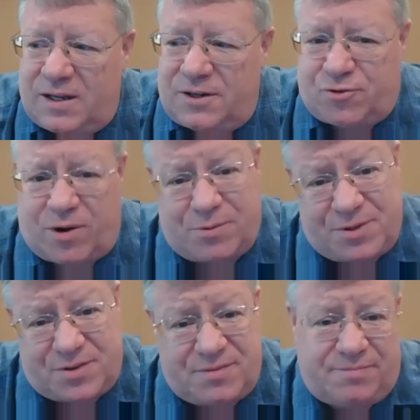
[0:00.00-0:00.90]

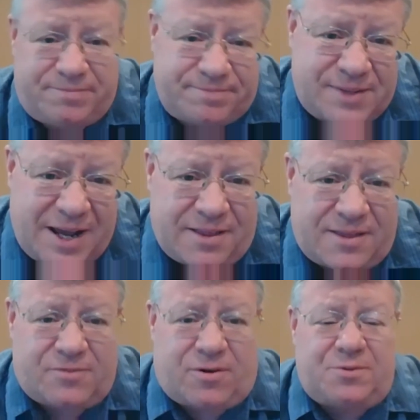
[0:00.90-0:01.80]
Drones. Yeah,
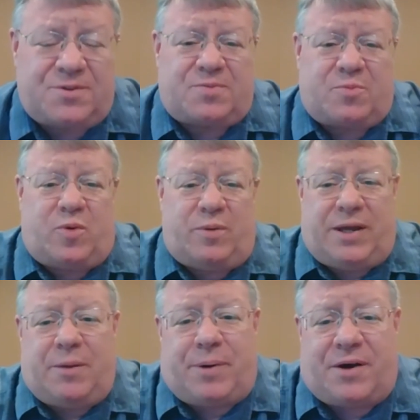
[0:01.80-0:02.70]
the drones would
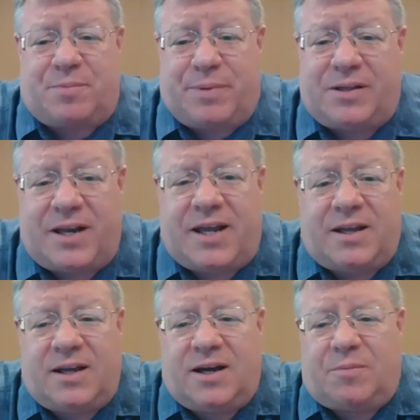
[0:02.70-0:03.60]
be a possibility.
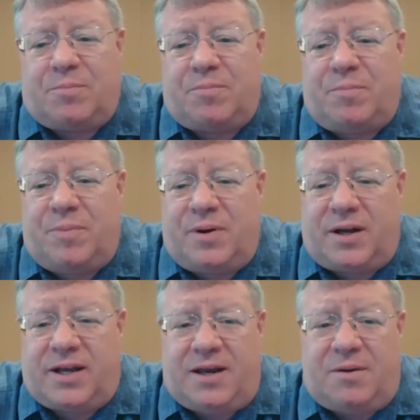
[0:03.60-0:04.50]

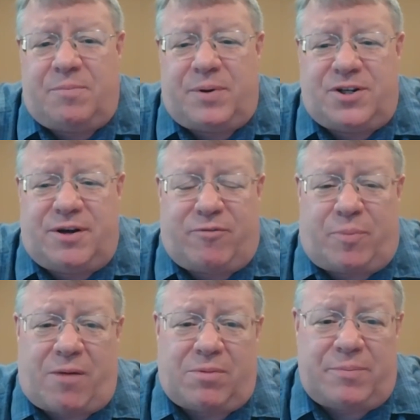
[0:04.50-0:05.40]
Again, but you have a
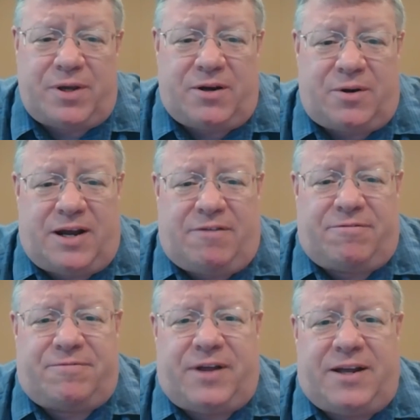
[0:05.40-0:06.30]
problem. You don't have
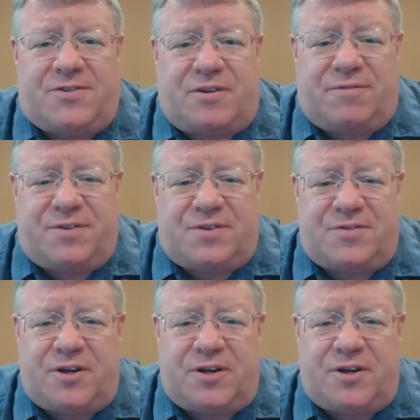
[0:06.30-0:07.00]
flight surfaces.